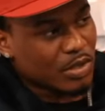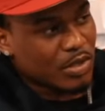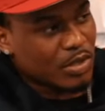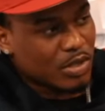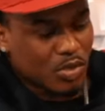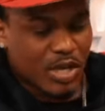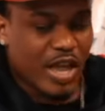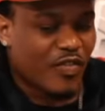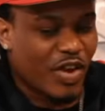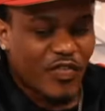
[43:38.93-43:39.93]
Right. So
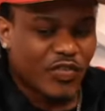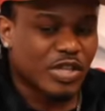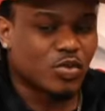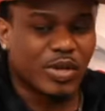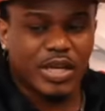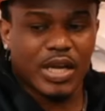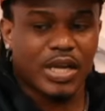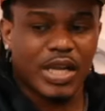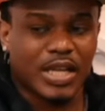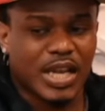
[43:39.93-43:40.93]
now if I'm friends with
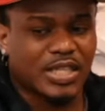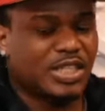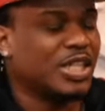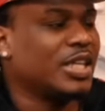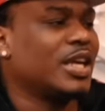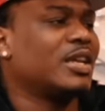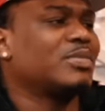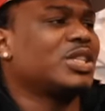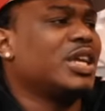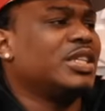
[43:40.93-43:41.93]
a nigga that's GD and
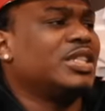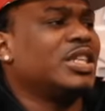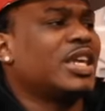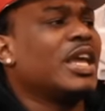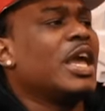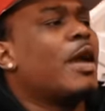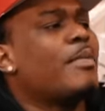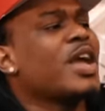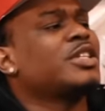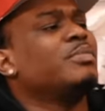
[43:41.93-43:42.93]
I'm saying GDK,
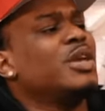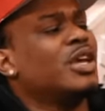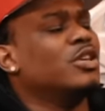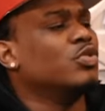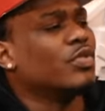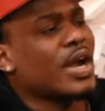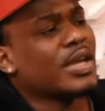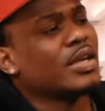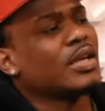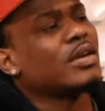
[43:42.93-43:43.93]
imagine me and you,
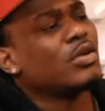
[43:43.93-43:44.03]
right?